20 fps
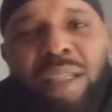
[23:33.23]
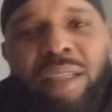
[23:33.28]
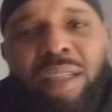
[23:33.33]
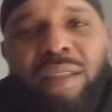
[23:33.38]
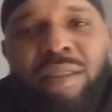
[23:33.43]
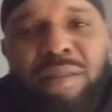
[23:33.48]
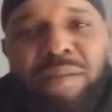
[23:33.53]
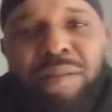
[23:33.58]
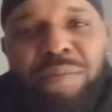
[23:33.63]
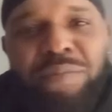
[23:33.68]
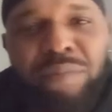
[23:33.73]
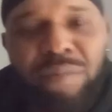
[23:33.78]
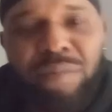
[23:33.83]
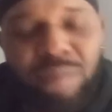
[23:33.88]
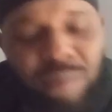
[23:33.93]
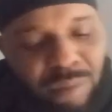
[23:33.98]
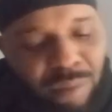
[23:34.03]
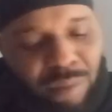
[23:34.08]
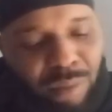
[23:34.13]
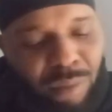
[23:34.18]
bit.
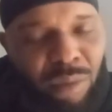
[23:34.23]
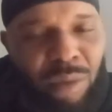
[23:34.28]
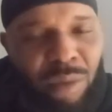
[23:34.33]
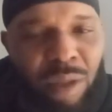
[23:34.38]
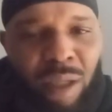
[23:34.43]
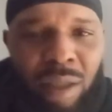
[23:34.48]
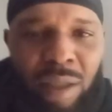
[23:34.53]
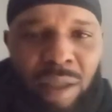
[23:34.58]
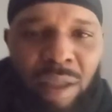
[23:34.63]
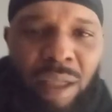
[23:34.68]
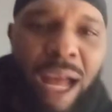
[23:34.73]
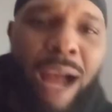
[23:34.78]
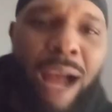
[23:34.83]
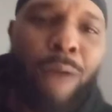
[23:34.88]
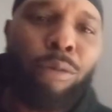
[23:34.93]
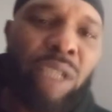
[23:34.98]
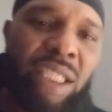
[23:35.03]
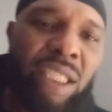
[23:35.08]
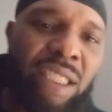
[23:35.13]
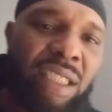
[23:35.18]

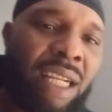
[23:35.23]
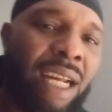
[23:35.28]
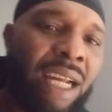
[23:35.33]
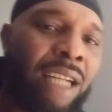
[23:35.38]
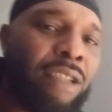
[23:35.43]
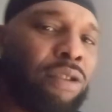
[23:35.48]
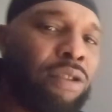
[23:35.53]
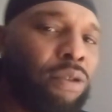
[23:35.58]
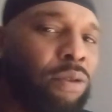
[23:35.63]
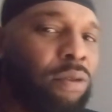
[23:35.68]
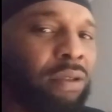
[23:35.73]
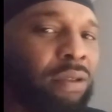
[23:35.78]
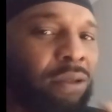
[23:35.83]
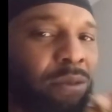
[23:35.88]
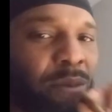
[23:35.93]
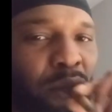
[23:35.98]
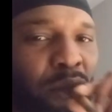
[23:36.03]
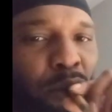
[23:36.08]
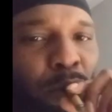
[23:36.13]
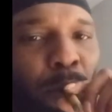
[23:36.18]
I reached out to
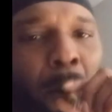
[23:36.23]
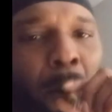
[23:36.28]
him.